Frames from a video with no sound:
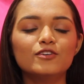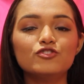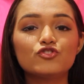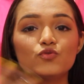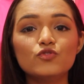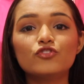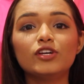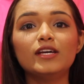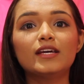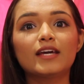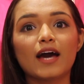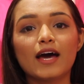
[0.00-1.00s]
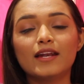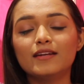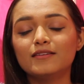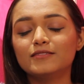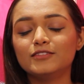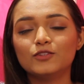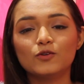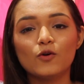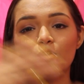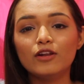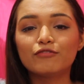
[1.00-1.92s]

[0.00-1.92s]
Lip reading: jewelry can, you know,